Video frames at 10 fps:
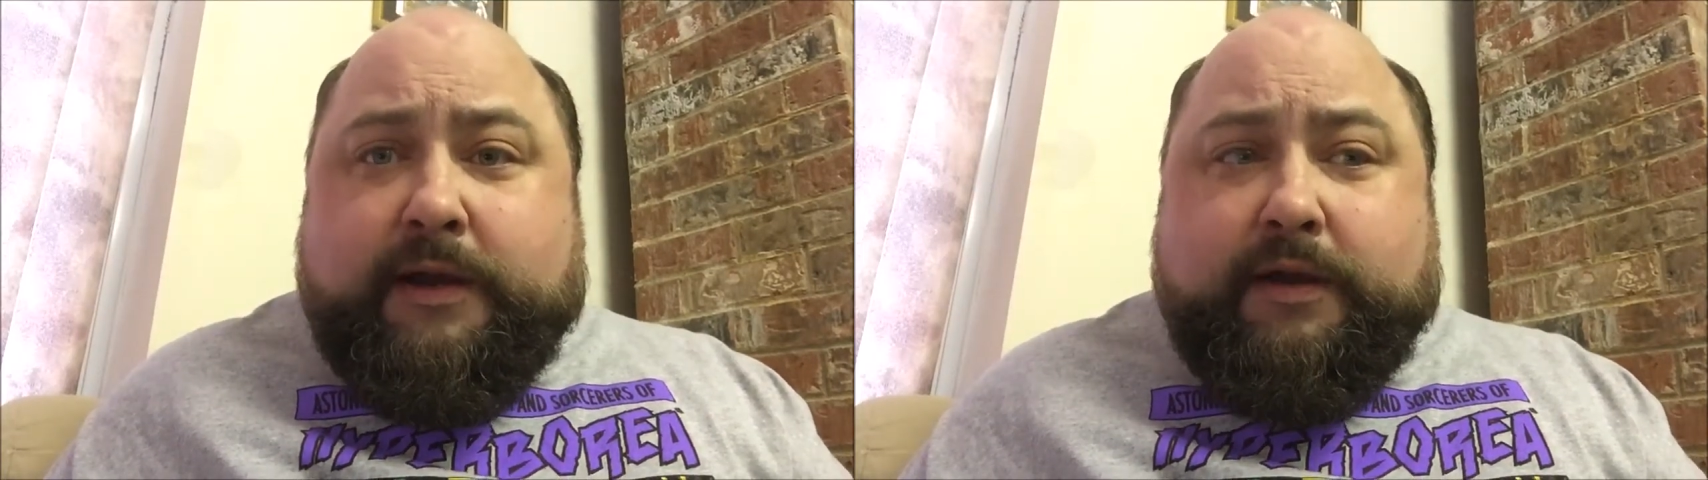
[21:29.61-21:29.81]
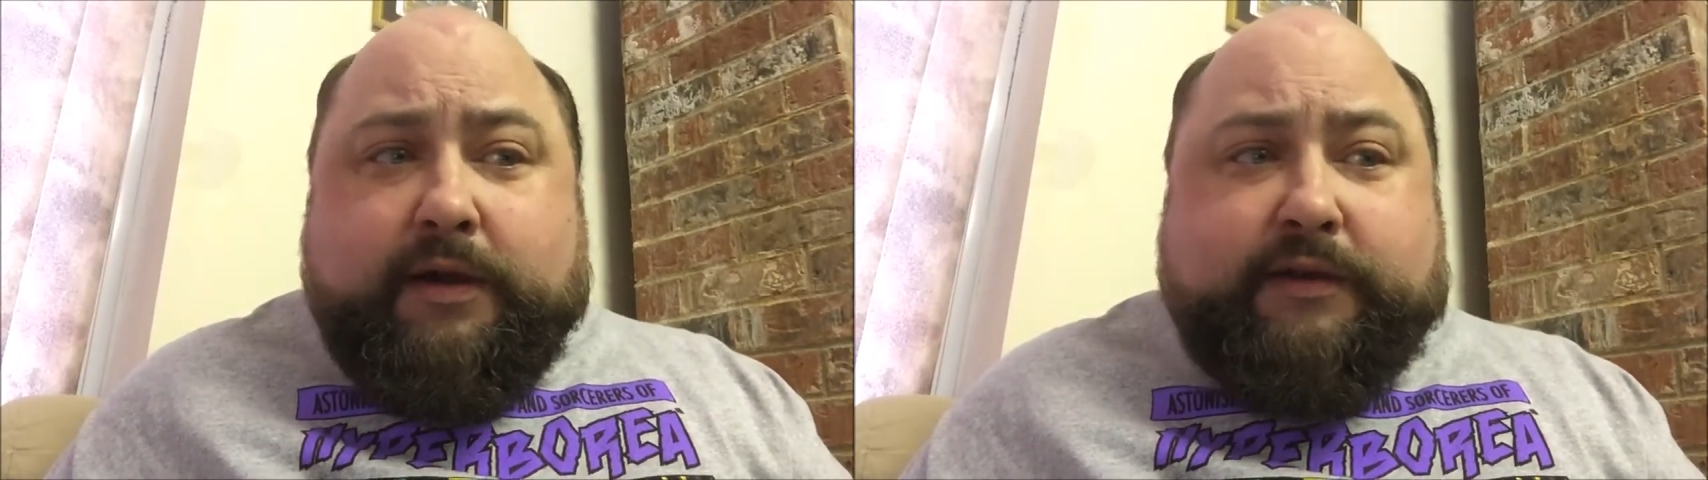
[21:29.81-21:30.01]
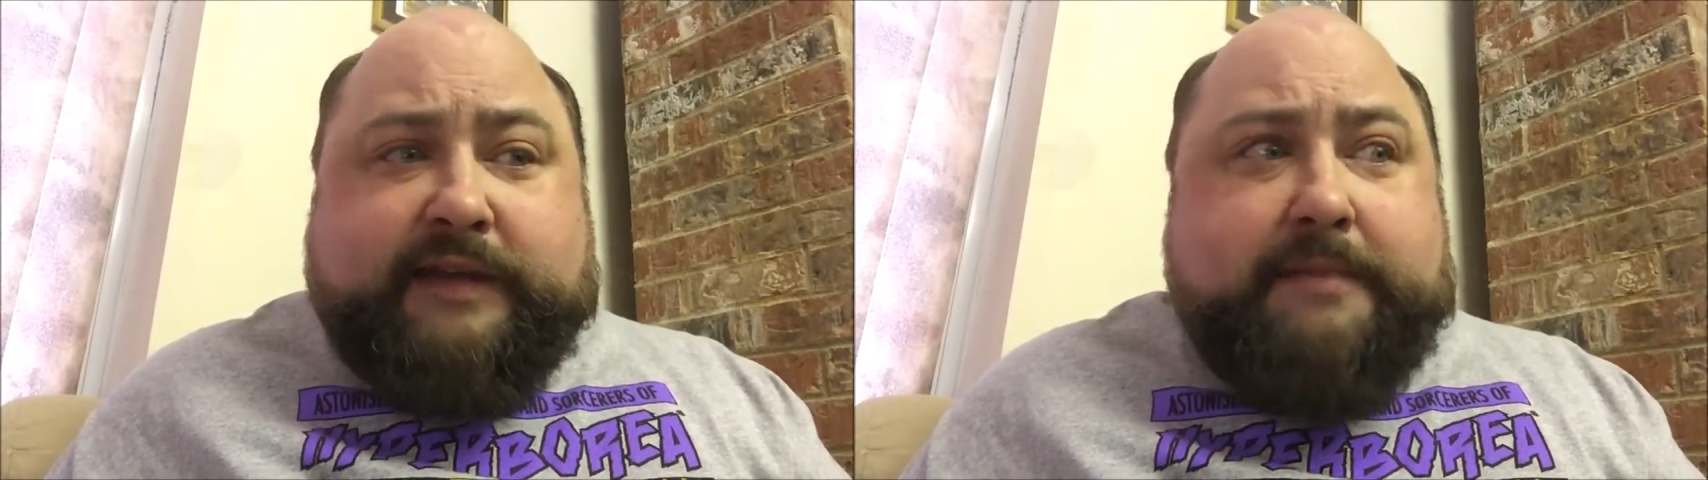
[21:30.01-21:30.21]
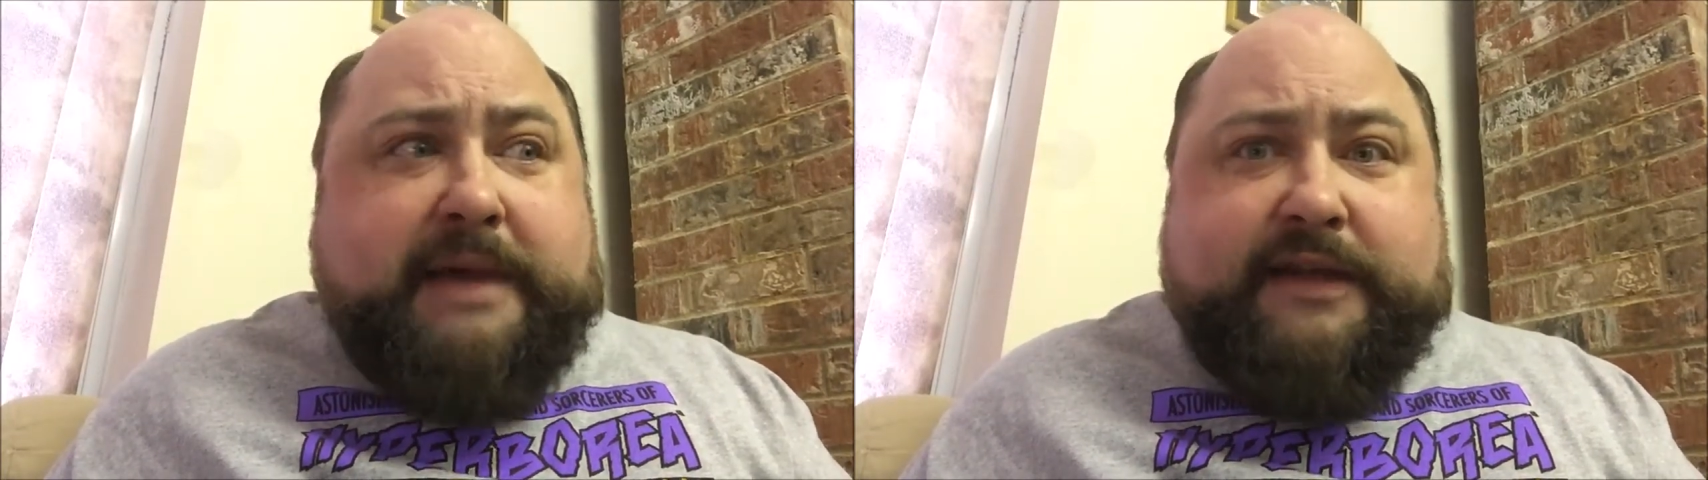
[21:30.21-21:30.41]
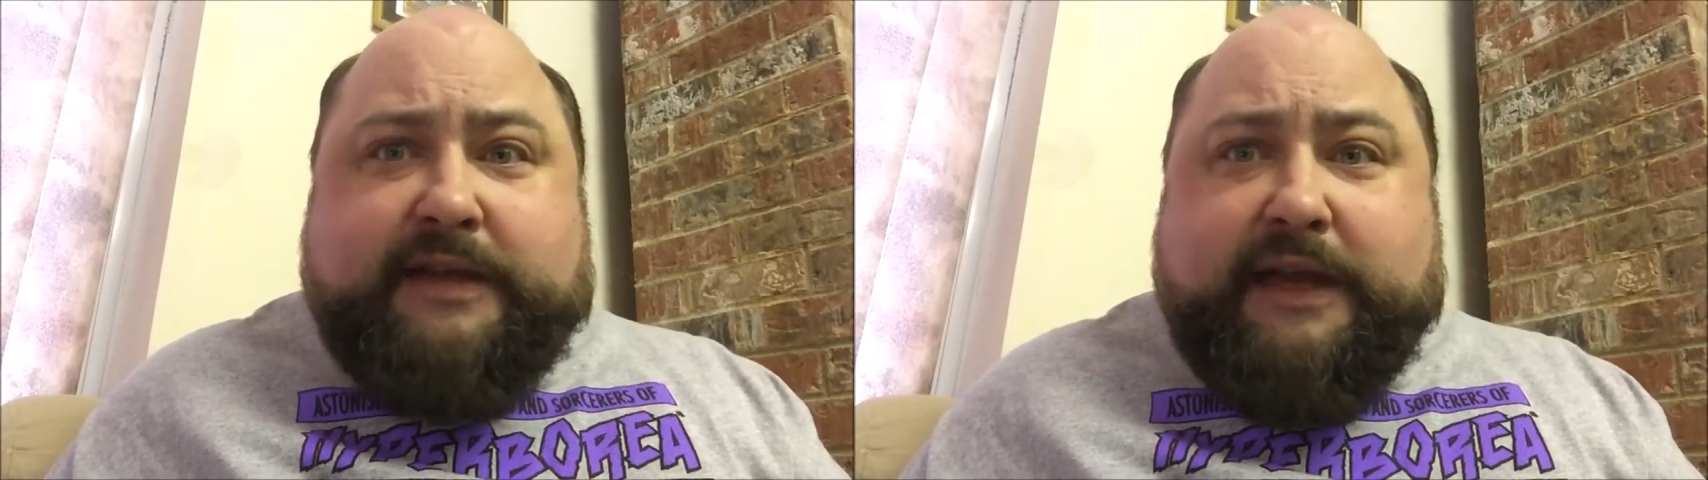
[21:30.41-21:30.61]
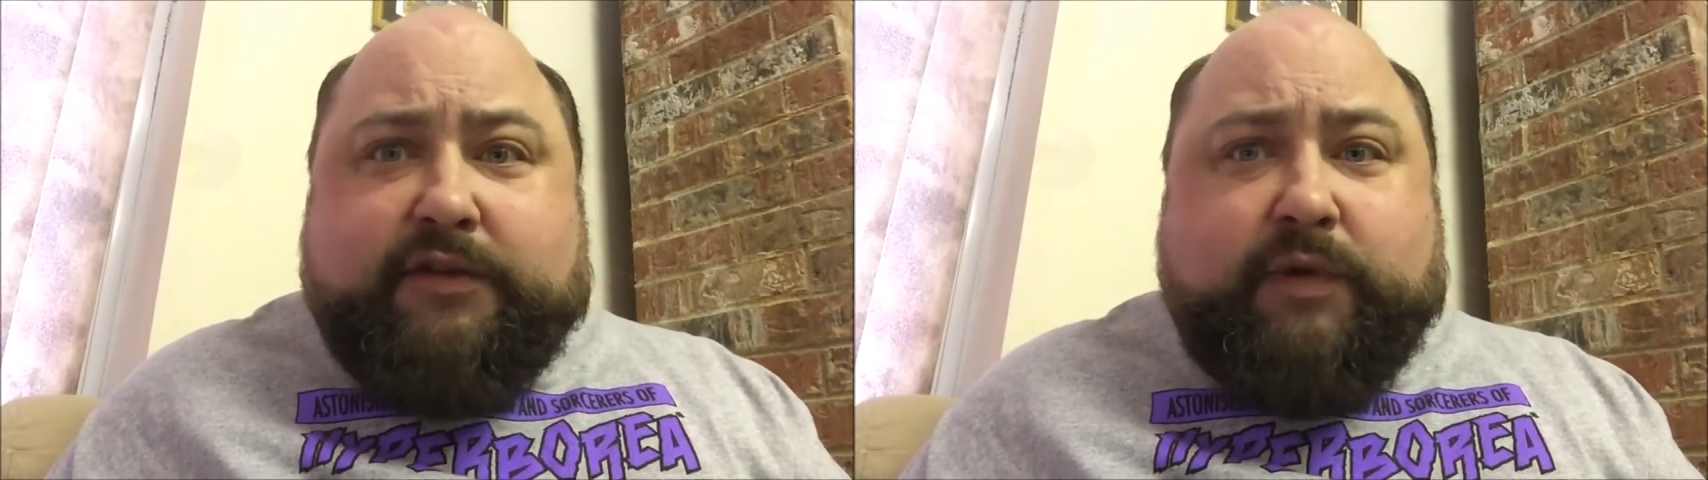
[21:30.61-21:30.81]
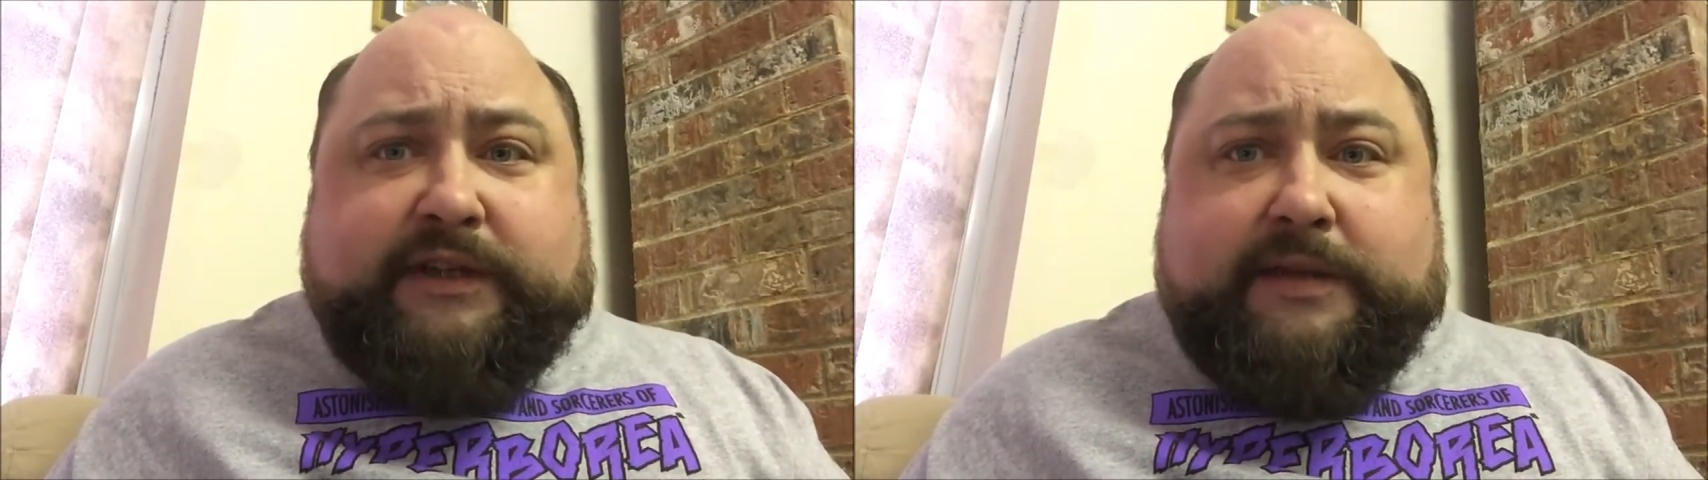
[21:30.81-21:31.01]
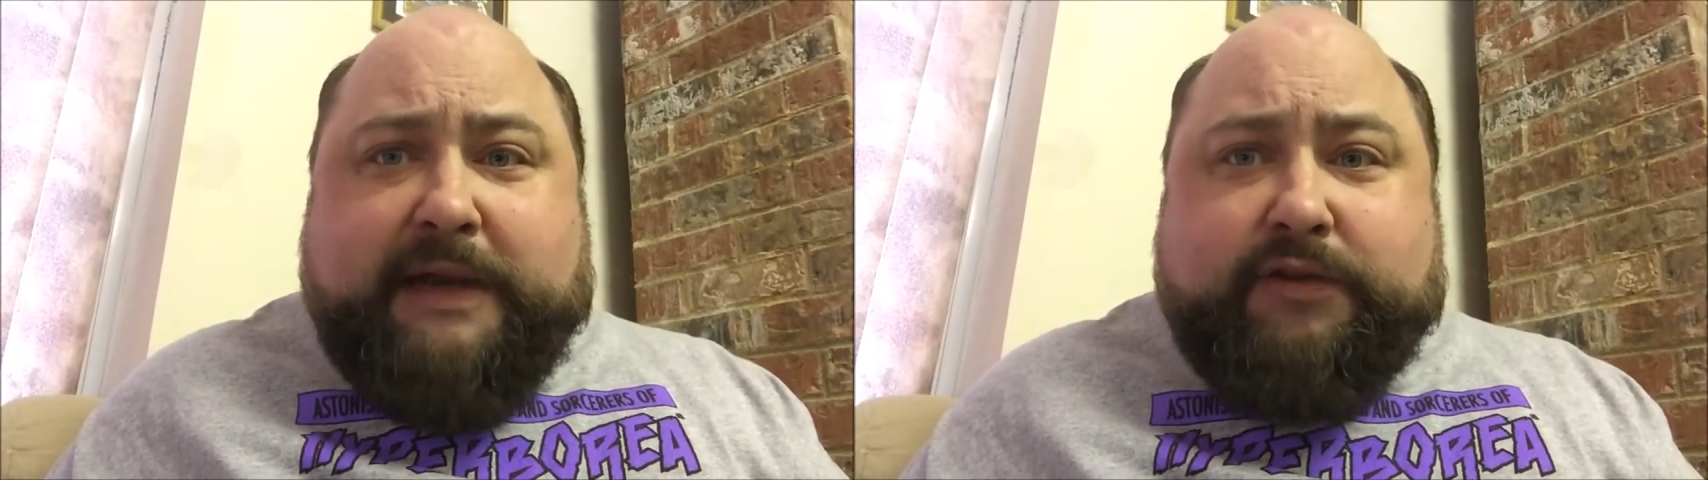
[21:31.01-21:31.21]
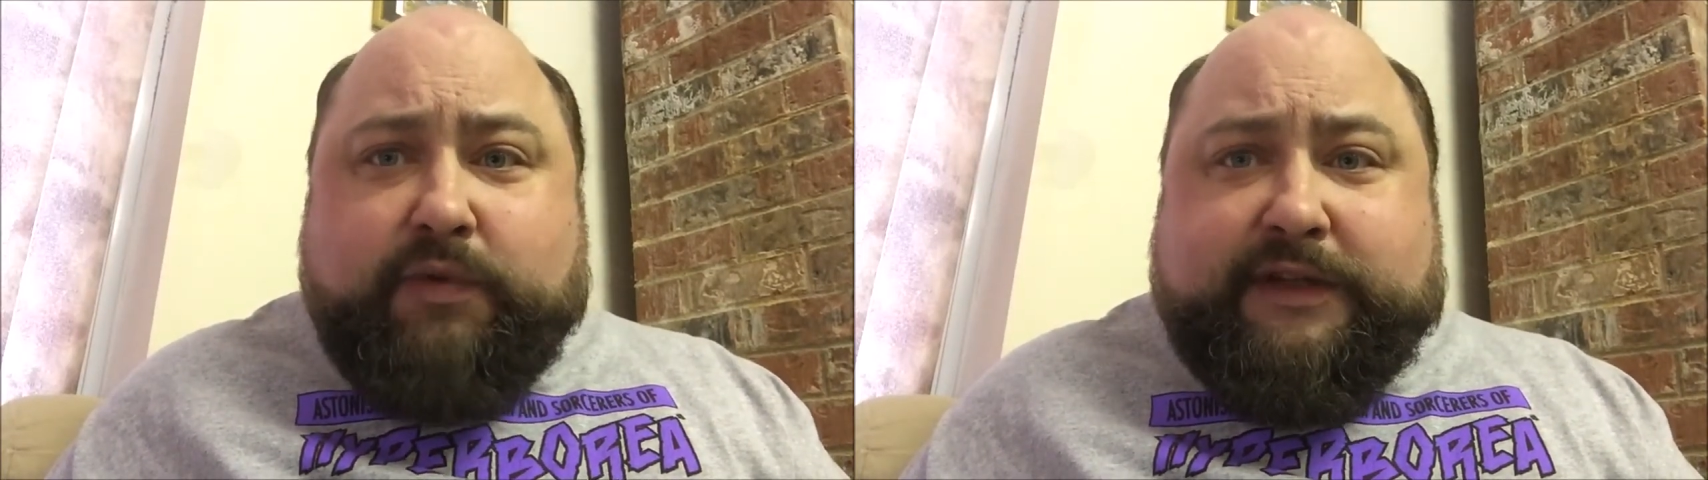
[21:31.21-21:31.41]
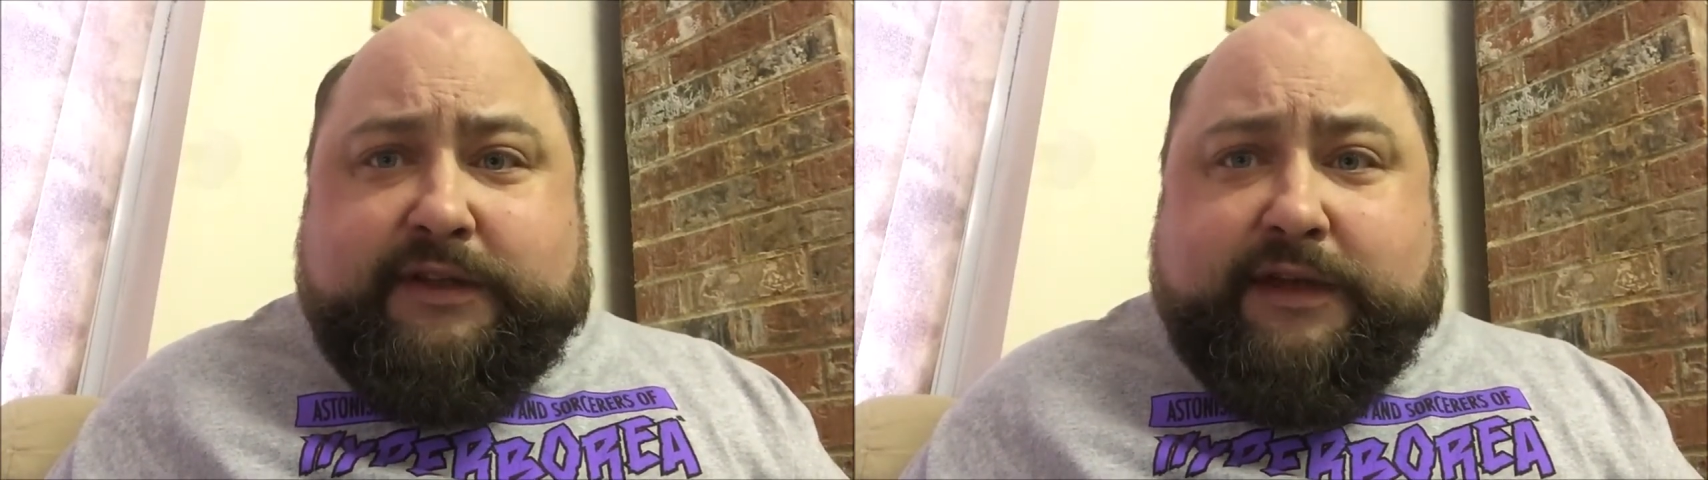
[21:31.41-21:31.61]
10 by 10, 20 by
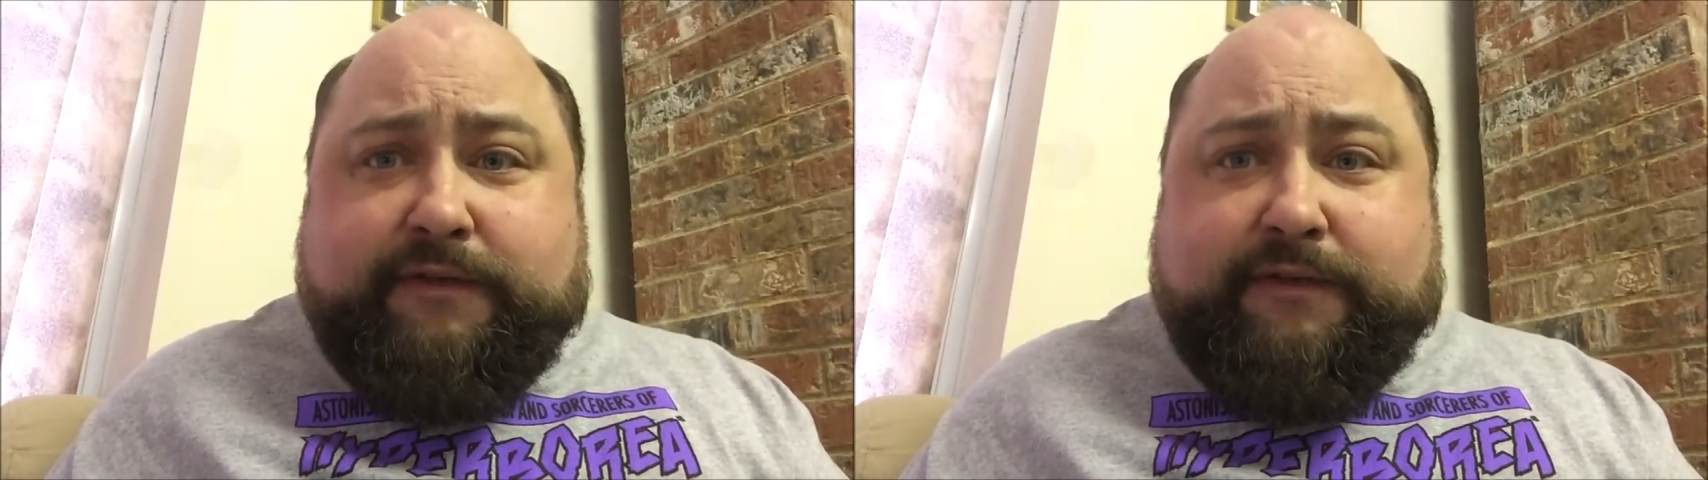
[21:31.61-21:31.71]
20,